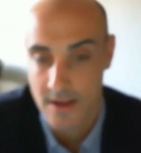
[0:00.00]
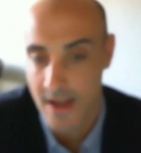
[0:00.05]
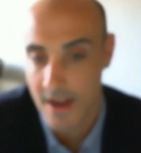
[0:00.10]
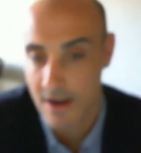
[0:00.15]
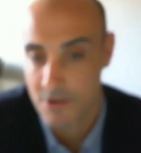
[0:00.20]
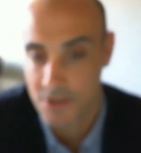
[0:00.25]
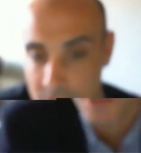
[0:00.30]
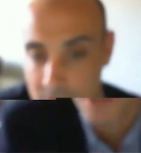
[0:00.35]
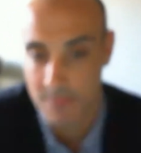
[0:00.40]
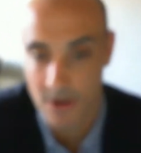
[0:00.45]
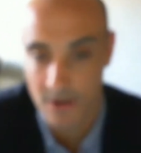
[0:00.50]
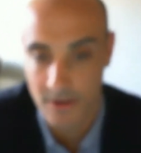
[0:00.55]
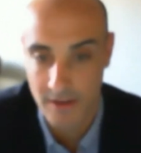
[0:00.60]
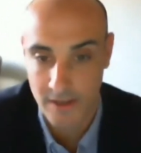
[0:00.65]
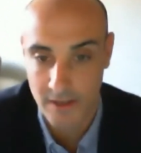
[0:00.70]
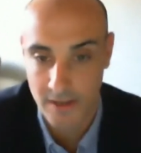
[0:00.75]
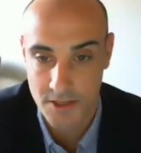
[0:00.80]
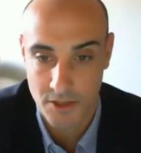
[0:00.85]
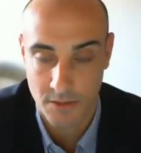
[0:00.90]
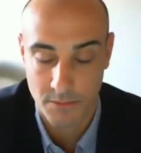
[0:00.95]
energy
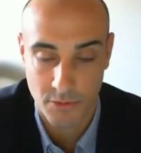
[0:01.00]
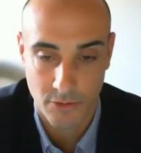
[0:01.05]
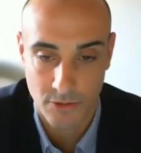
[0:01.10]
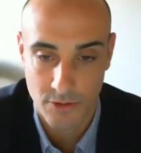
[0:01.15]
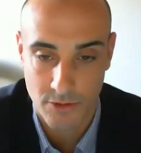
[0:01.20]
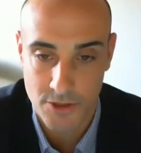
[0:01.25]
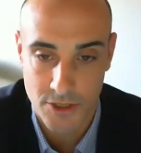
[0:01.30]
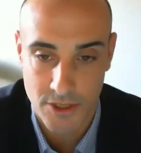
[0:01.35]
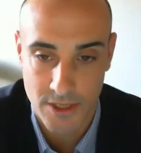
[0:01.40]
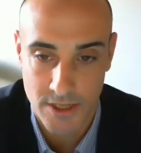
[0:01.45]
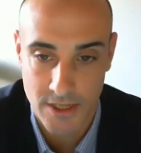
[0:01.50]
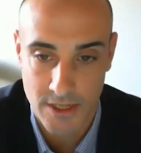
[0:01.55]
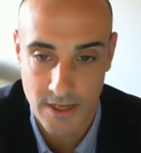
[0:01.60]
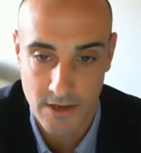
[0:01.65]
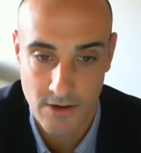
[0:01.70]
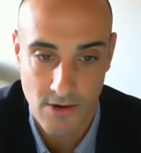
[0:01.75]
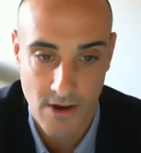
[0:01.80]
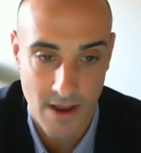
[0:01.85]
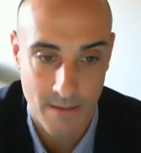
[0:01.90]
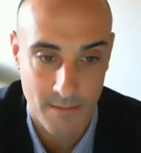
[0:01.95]
markets to pollution
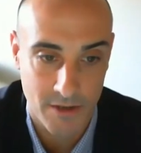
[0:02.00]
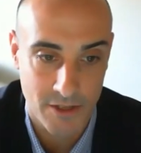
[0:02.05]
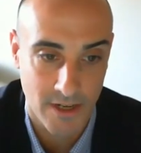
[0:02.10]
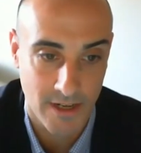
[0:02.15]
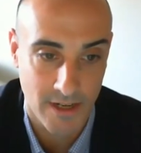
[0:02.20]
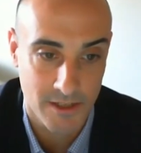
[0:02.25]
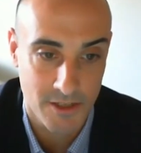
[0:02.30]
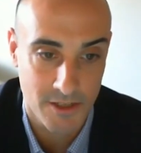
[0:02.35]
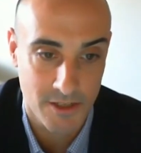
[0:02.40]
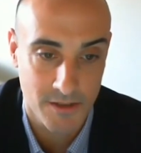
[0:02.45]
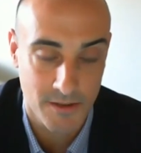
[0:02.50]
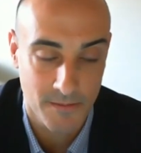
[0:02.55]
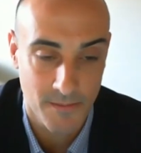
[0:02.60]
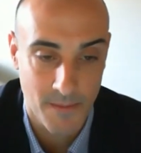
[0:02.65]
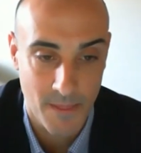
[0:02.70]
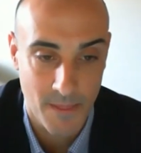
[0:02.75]
and climate change.